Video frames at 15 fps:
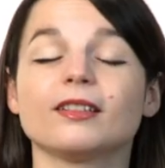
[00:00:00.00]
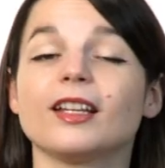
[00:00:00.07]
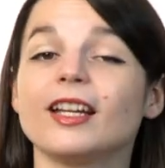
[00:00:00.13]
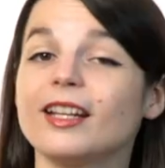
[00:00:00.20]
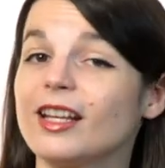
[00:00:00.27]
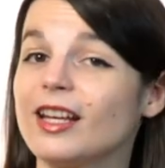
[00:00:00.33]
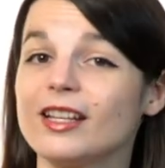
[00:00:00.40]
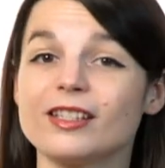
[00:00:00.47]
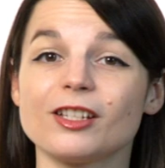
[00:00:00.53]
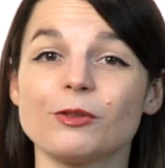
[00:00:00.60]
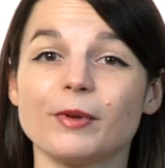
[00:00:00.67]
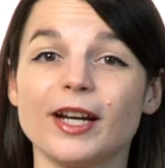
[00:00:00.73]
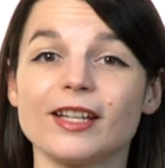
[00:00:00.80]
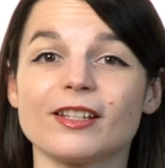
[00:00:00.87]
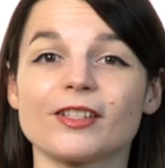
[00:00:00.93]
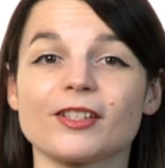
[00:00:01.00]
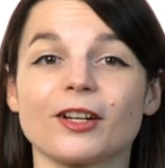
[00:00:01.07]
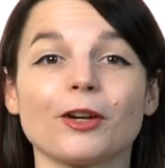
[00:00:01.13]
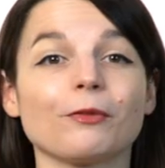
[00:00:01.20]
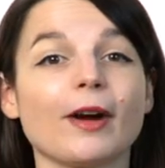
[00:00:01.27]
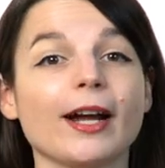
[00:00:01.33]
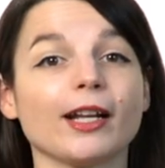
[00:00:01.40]
An easy way to
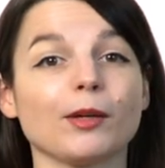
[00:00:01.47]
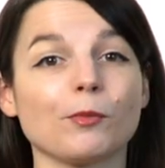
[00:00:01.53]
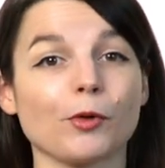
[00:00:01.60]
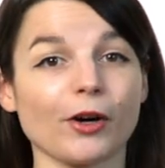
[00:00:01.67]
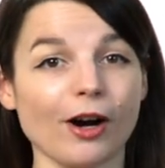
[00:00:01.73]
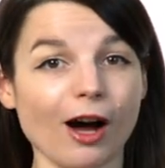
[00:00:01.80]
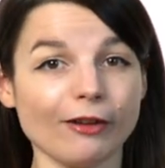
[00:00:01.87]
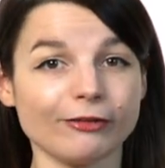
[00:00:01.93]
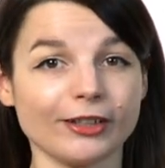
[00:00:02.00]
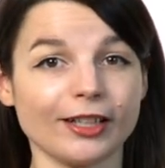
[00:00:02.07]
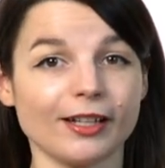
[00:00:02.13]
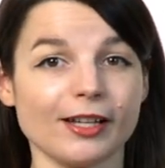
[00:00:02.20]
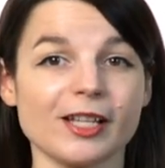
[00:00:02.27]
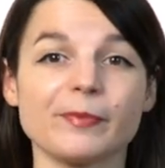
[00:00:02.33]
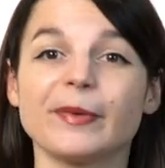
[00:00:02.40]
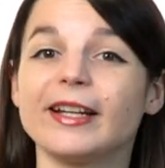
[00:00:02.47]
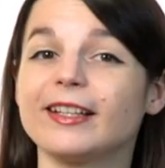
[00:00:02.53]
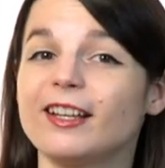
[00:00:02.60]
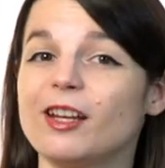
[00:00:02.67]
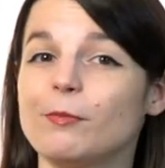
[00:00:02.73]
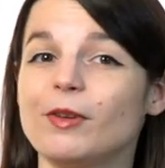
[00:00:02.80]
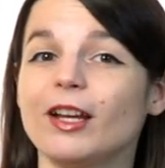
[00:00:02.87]
start writing more often is by
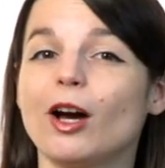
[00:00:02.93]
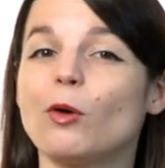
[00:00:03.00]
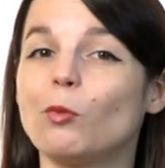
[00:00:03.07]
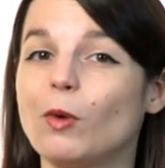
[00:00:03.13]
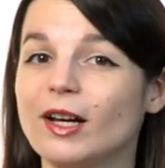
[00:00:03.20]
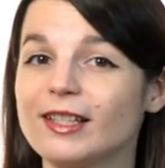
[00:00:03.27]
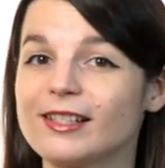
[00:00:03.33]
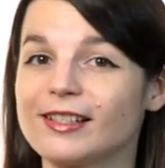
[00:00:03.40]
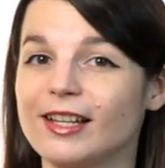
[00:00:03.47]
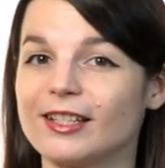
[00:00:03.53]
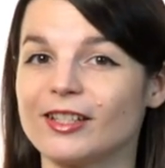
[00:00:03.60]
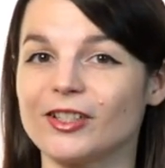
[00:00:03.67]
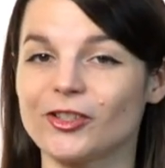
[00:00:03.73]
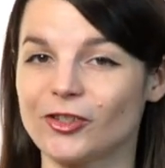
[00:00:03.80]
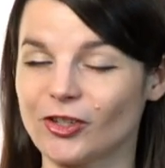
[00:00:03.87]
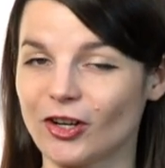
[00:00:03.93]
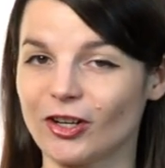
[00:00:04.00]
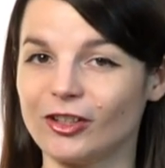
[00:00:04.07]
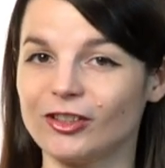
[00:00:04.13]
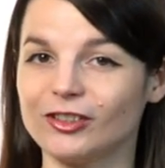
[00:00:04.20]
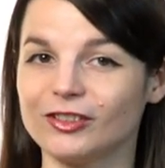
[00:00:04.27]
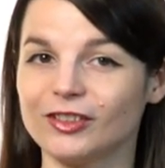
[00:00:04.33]
keeping a one-sentence
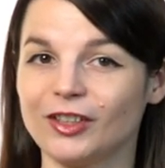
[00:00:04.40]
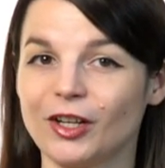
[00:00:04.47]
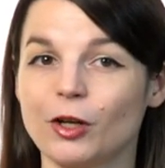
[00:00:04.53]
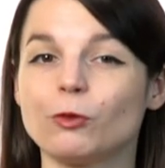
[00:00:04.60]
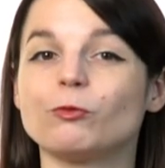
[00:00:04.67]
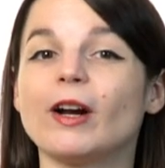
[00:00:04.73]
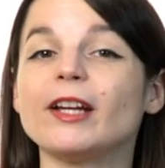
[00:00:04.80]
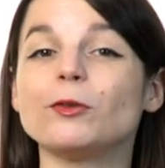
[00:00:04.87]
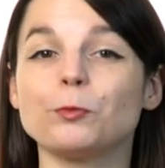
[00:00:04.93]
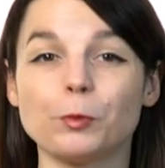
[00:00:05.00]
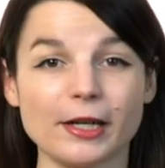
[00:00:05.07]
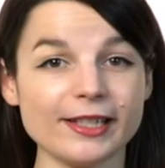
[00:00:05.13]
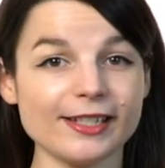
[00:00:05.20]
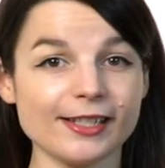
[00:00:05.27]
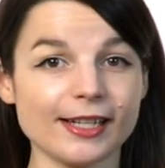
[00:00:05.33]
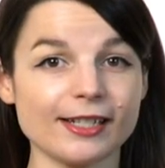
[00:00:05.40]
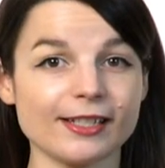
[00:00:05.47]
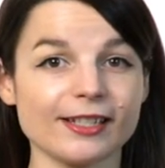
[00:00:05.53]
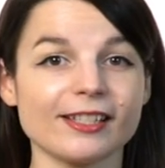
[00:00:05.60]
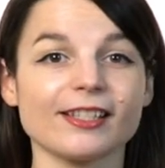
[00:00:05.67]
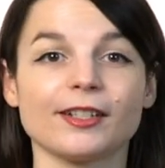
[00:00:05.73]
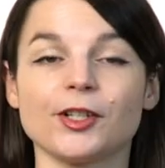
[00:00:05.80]
journal. Write one
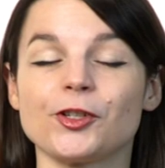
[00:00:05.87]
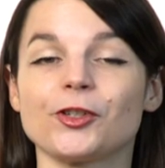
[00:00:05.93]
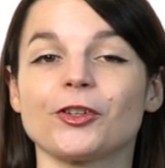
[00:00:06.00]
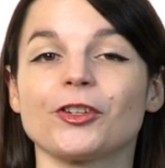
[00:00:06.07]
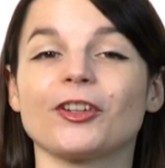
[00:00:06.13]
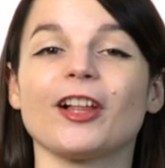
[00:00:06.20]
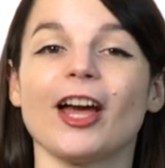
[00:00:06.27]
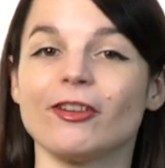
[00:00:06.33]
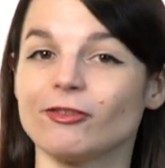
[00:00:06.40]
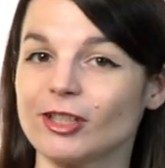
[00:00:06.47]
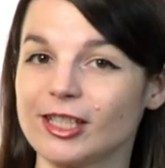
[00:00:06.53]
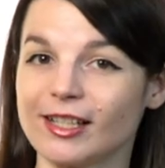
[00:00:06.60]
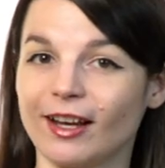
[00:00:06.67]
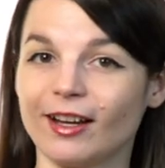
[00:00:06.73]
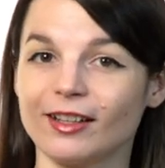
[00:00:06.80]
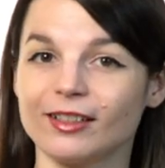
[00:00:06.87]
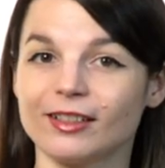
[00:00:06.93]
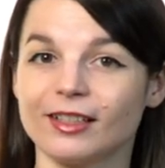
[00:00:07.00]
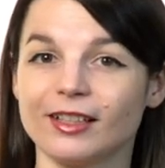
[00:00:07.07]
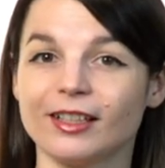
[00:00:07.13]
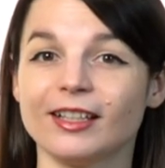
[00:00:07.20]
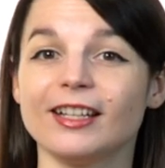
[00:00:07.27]
sentence in a journal every day.
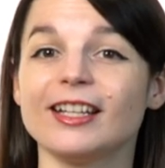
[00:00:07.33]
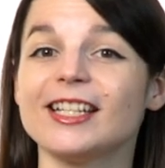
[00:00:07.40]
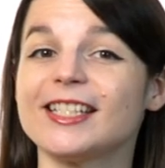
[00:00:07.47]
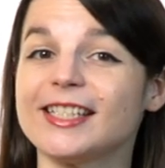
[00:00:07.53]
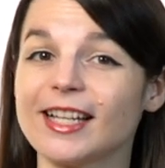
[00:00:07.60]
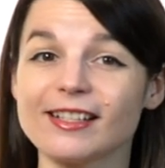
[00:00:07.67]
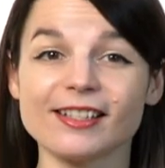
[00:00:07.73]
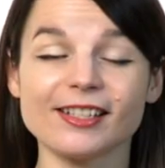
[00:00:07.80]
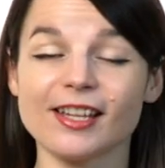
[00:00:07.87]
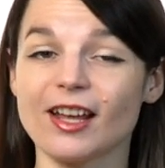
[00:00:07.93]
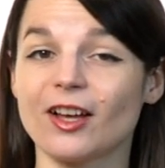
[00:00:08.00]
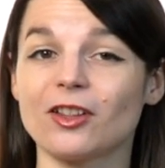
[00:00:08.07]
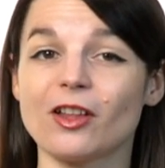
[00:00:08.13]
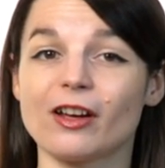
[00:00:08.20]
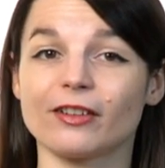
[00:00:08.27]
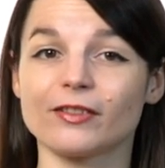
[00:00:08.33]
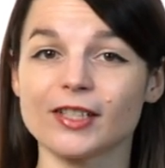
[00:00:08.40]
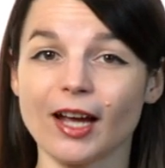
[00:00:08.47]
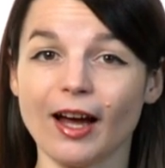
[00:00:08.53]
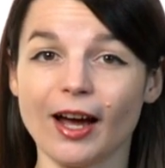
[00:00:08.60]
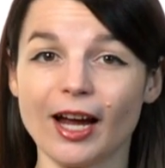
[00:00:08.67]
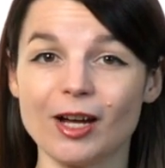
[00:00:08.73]
It doesn't take a lot of
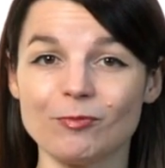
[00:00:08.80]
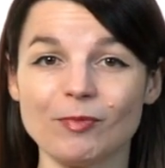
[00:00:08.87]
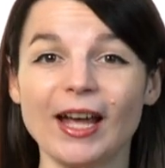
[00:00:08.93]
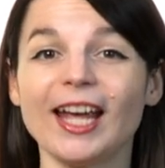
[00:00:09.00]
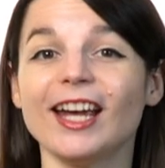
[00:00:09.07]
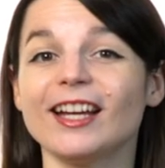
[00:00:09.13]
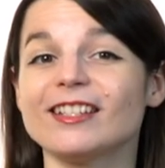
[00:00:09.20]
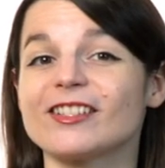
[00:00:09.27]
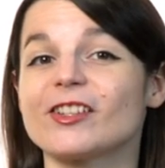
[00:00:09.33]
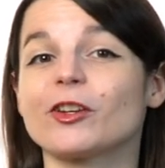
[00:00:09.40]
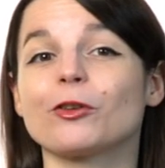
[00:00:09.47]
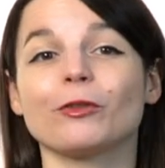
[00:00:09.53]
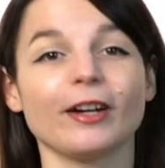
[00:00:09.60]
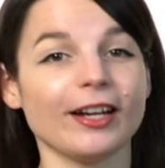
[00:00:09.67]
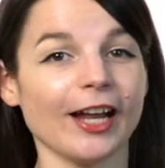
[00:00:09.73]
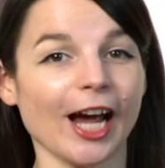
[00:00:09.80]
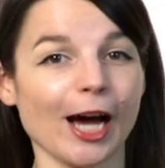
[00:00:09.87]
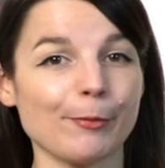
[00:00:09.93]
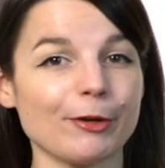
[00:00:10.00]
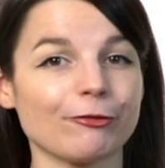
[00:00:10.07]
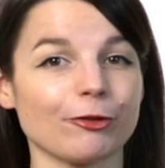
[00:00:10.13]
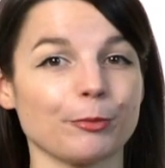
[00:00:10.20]
time and is a great
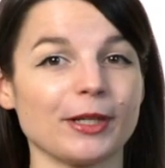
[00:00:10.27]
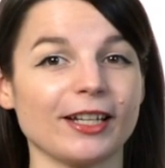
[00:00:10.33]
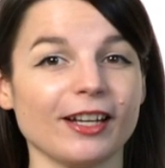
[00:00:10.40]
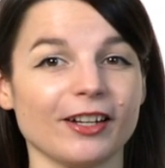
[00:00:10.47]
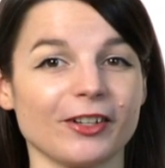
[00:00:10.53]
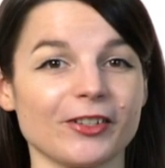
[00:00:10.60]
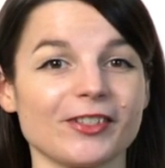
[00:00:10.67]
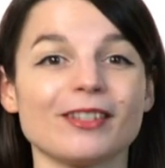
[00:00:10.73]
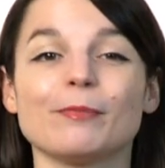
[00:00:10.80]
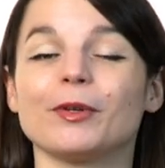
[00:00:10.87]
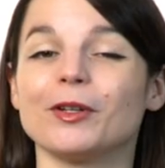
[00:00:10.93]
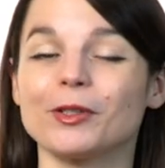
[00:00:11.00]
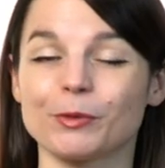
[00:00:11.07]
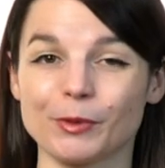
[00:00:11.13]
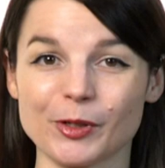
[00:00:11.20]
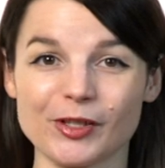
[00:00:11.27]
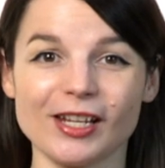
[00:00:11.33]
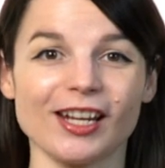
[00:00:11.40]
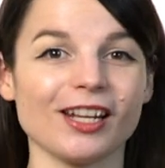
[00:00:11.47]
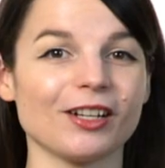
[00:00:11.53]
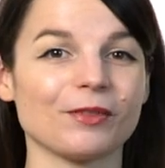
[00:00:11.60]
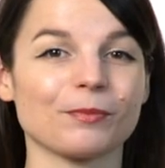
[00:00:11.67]
habit for beginners to build a
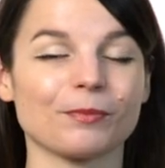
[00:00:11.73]
routine.